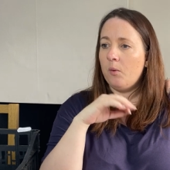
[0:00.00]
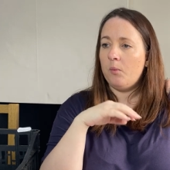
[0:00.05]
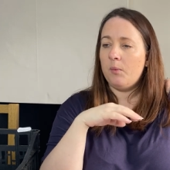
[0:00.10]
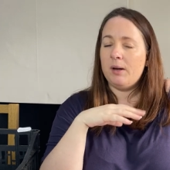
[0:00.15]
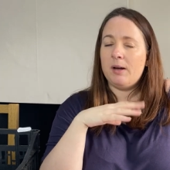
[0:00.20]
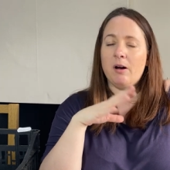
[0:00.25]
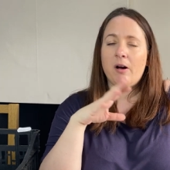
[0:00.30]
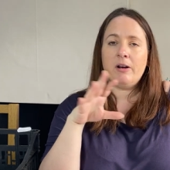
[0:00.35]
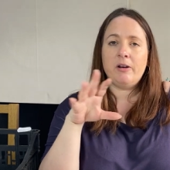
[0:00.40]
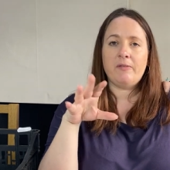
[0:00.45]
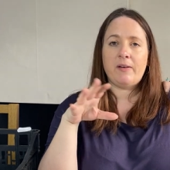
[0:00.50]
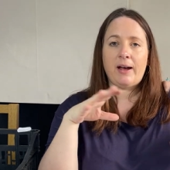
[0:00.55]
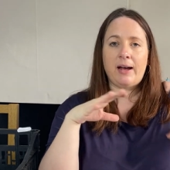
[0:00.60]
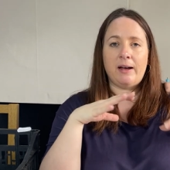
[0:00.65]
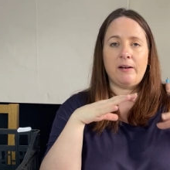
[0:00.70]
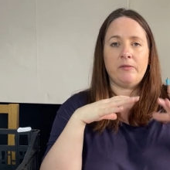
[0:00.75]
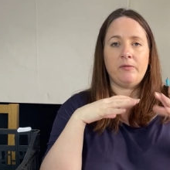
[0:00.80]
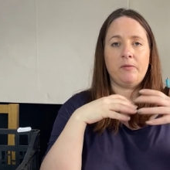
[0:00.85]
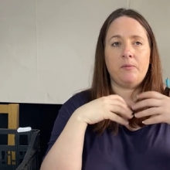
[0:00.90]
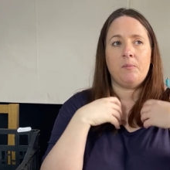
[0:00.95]
we kind of
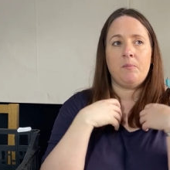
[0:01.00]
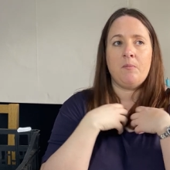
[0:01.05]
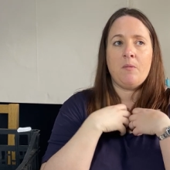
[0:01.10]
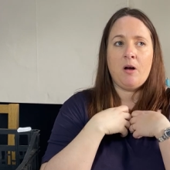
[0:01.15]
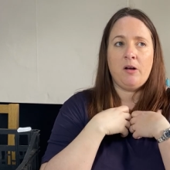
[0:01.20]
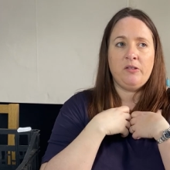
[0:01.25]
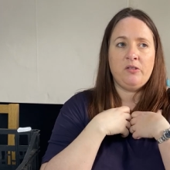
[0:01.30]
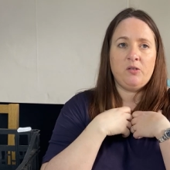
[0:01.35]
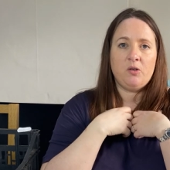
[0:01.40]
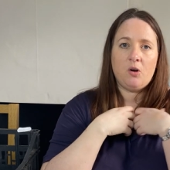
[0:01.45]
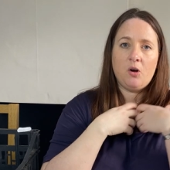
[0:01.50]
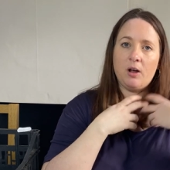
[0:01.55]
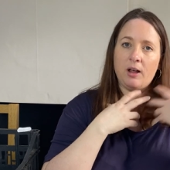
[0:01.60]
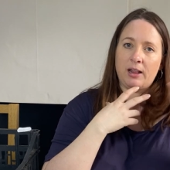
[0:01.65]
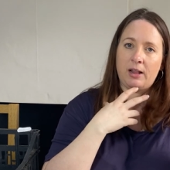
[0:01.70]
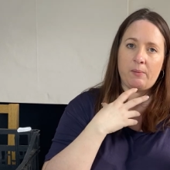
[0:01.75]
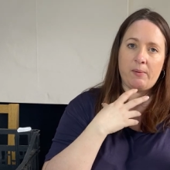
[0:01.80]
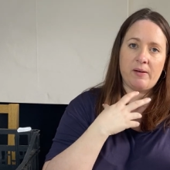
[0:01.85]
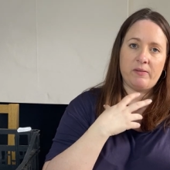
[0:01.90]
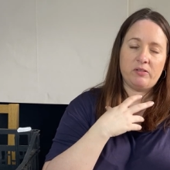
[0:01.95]
have my stock
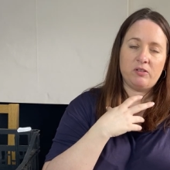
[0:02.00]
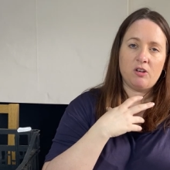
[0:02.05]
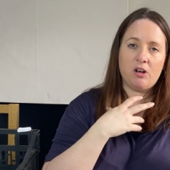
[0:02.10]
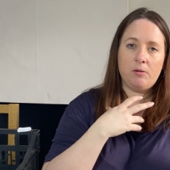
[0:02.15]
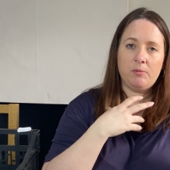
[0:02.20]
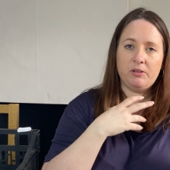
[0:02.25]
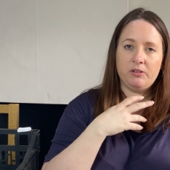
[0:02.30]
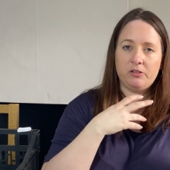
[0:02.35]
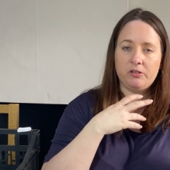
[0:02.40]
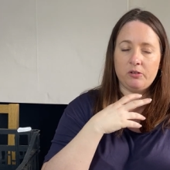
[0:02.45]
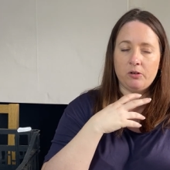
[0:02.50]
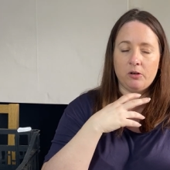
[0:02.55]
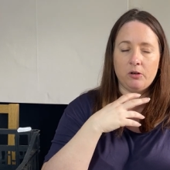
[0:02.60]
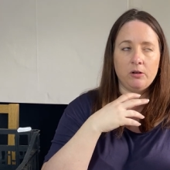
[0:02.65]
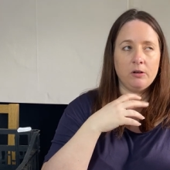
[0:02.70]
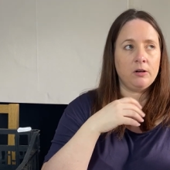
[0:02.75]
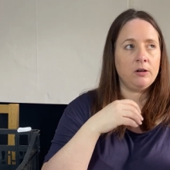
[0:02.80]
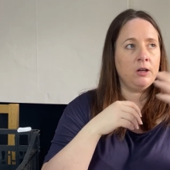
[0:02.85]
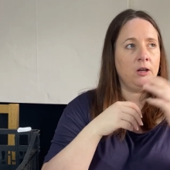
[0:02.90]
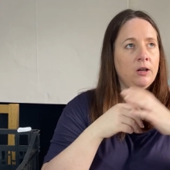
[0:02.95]
and then we have simon's
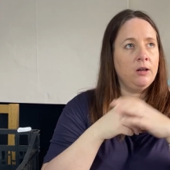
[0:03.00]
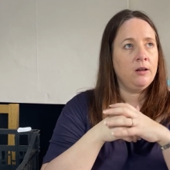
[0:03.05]
stock